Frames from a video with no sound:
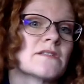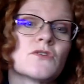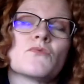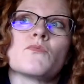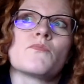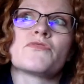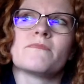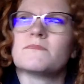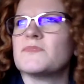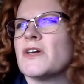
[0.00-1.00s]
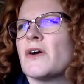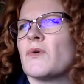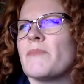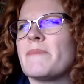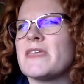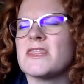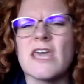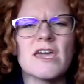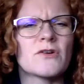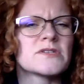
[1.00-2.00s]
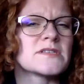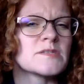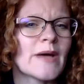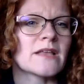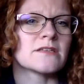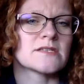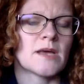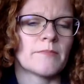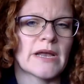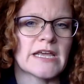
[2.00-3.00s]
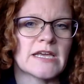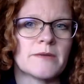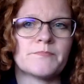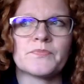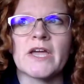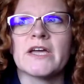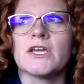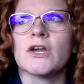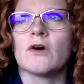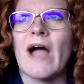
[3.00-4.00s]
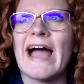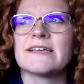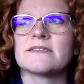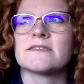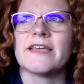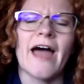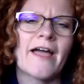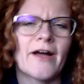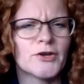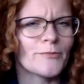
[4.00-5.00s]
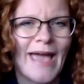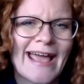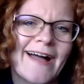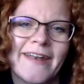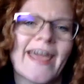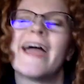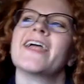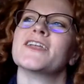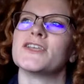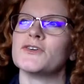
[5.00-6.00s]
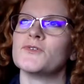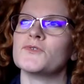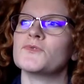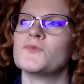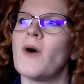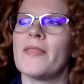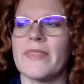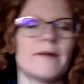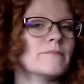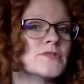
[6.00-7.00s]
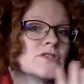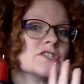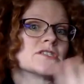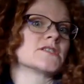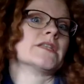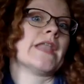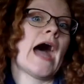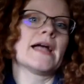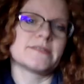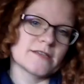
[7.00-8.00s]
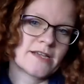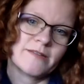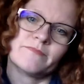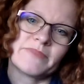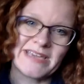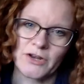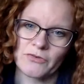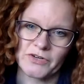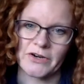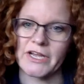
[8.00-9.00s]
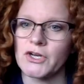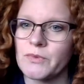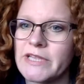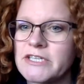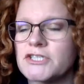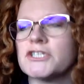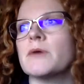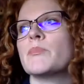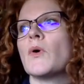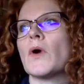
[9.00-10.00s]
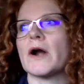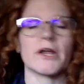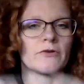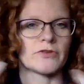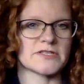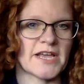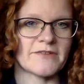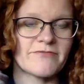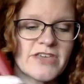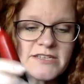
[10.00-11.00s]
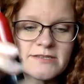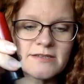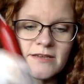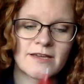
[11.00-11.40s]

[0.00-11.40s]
you, you know, maybe think or suspect that somebody, you know, has an eye on your man and you want them to just not be interfering in your relationship. Or, you know, for the sake of this